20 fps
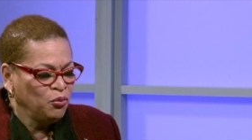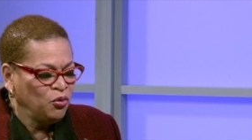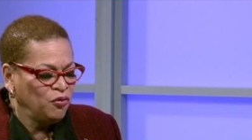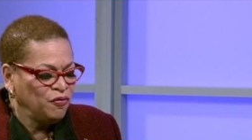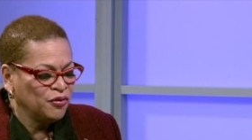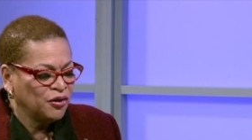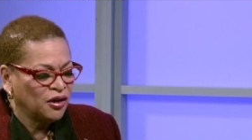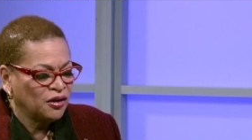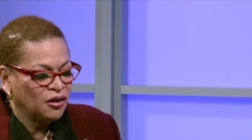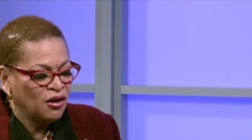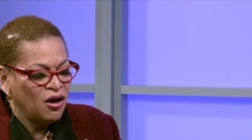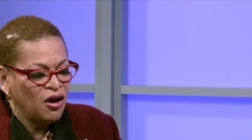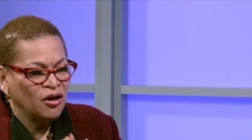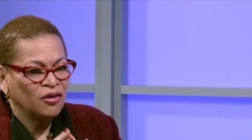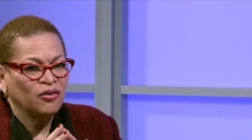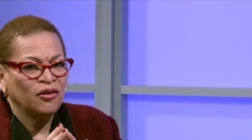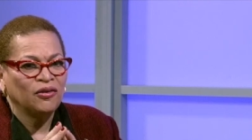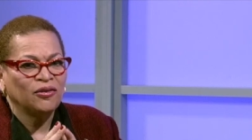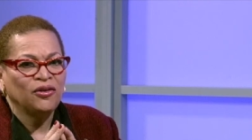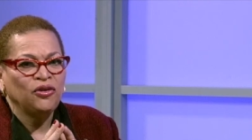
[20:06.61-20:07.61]
moving
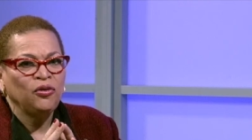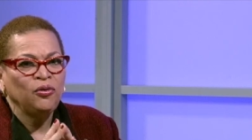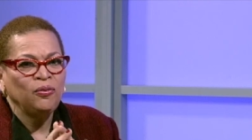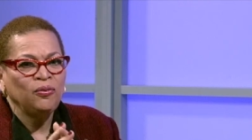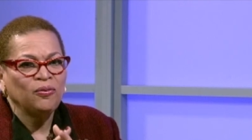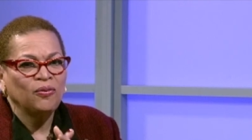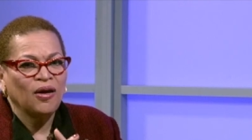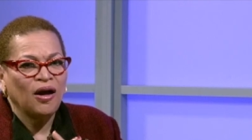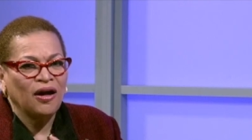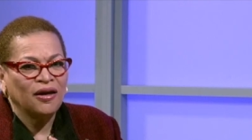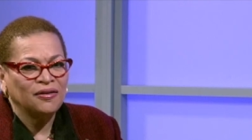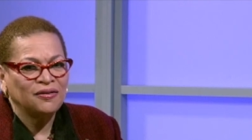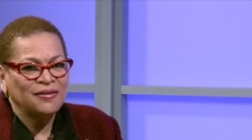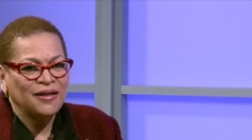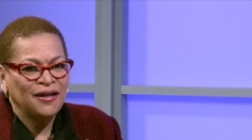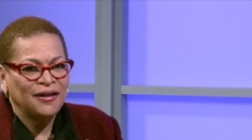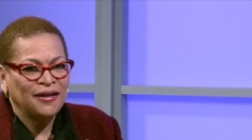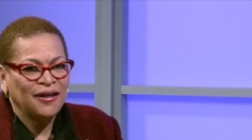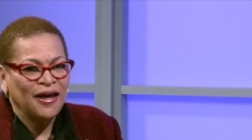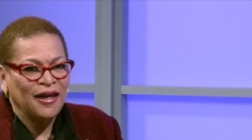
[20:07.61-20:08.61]
along, but you uh,
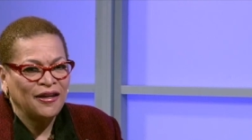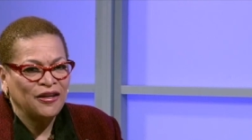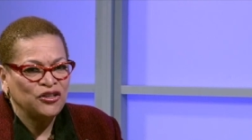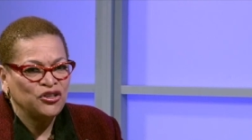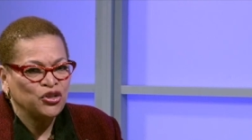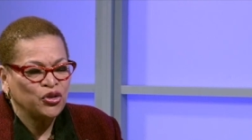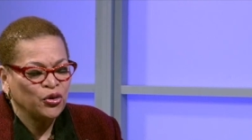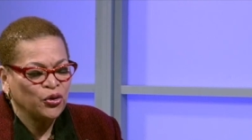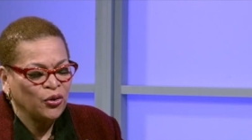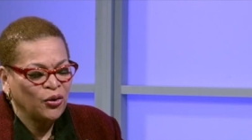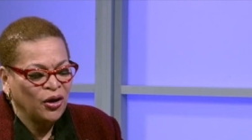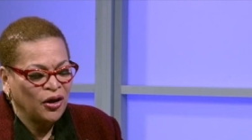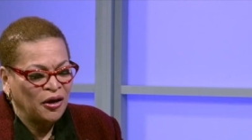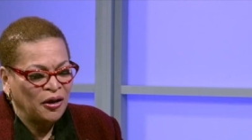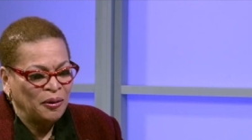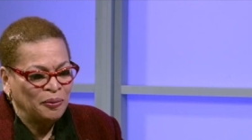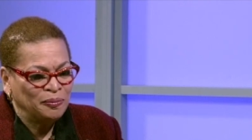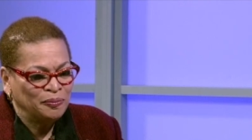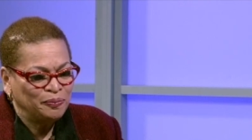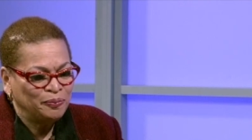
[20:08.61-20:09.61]
dedicated your
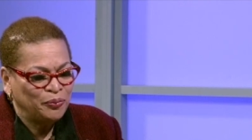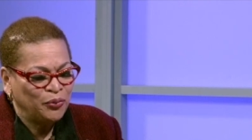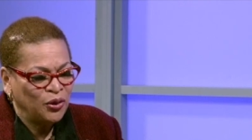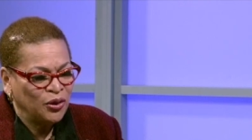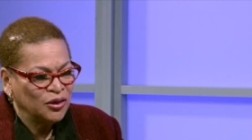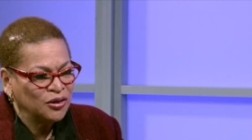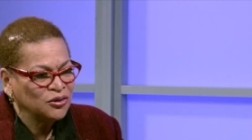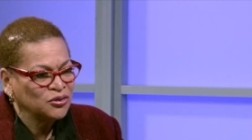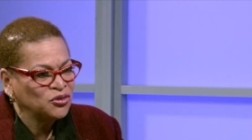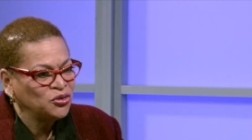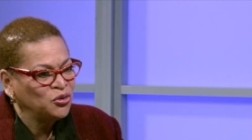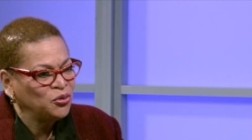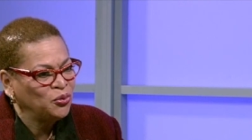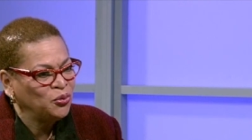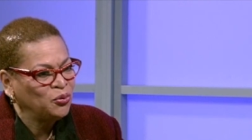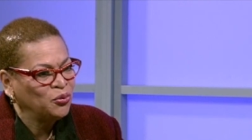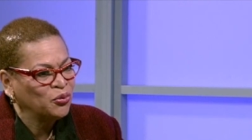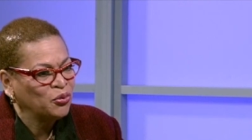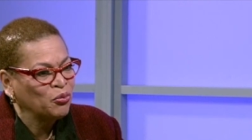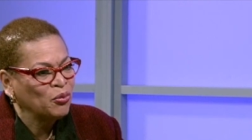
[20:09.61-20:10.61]
um, book
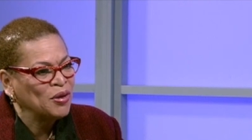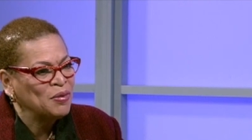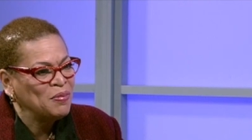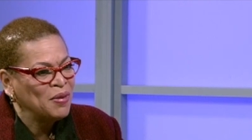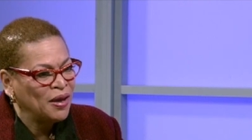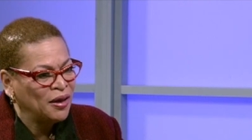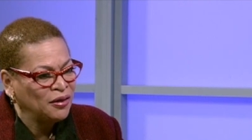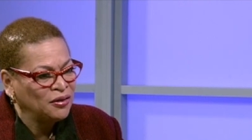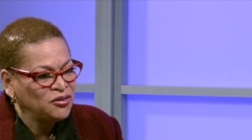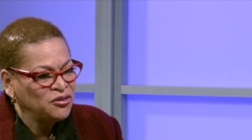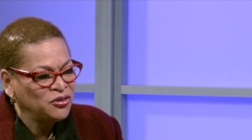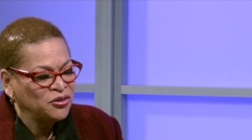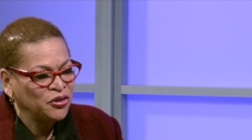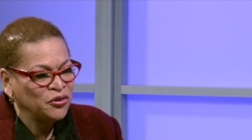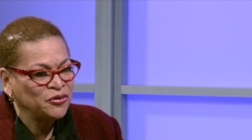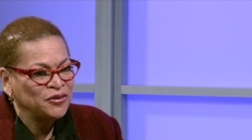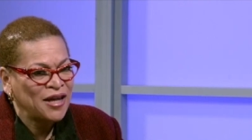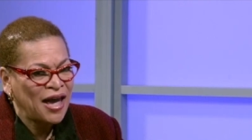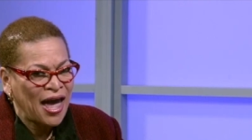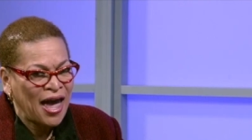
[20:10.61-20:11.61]
to three men to
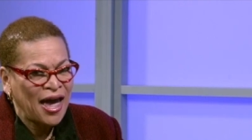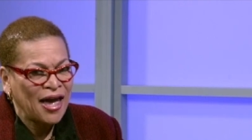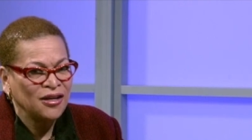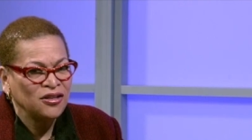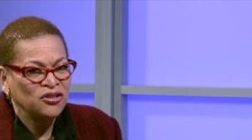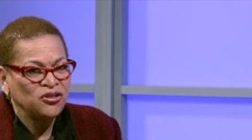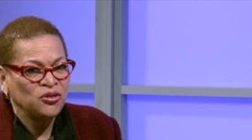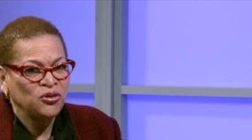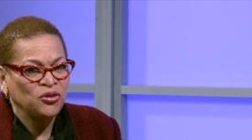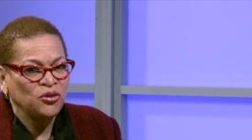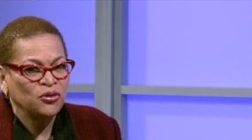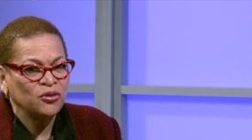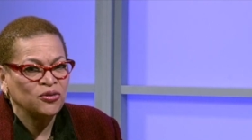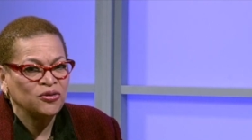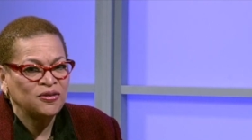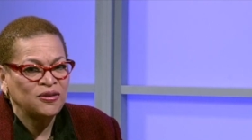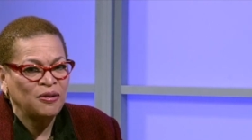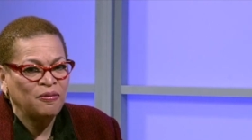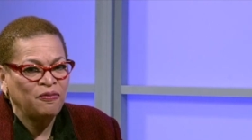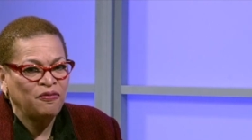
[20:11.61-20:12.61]
your mm-hmm. dad, to your
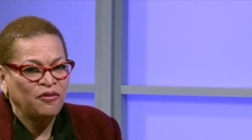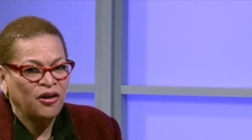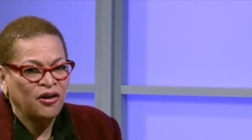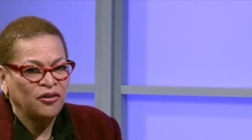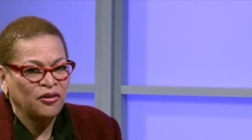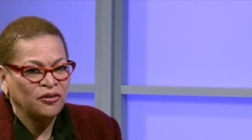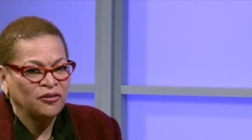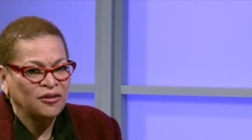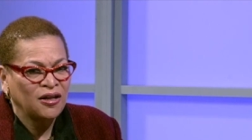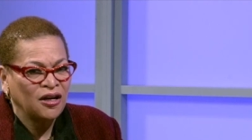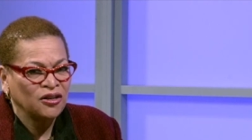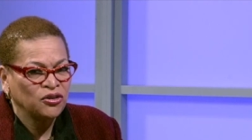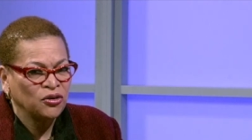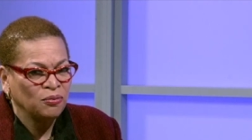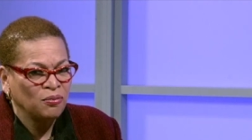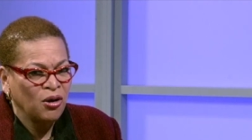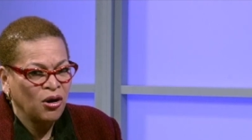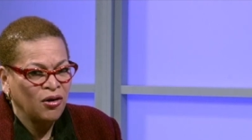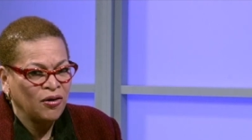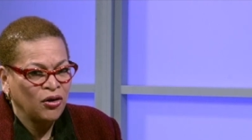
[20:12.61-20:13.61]
stepfather, Dr.
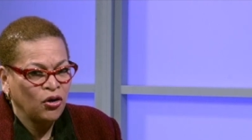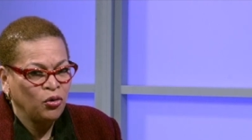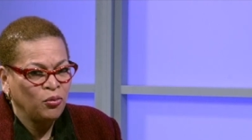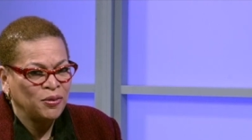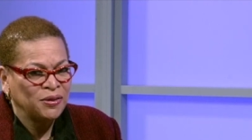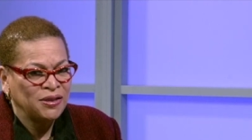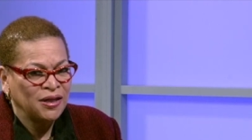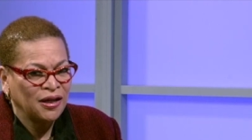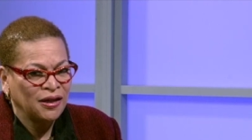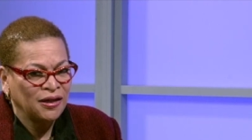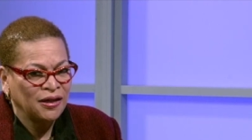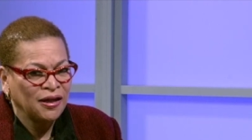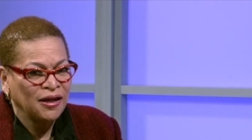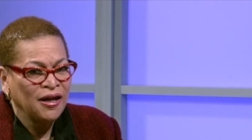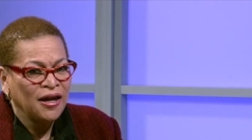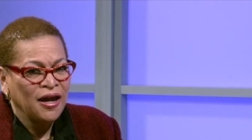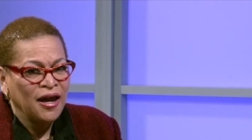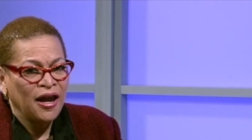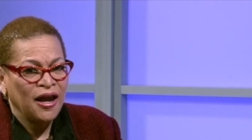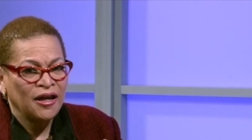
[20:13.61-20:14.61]
Imari mm-hmm. Obadele,
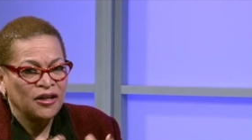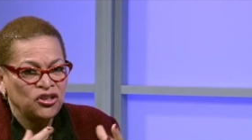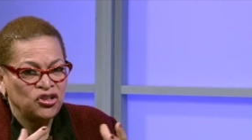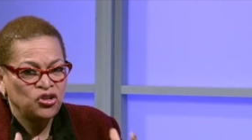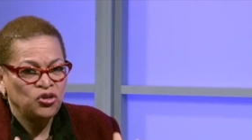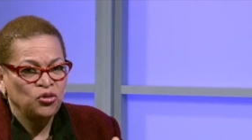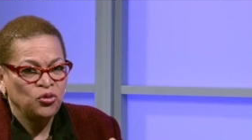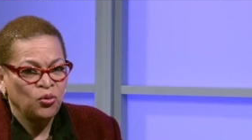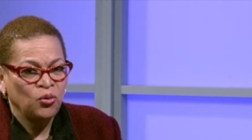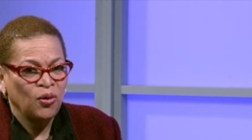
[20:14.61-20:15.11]
and to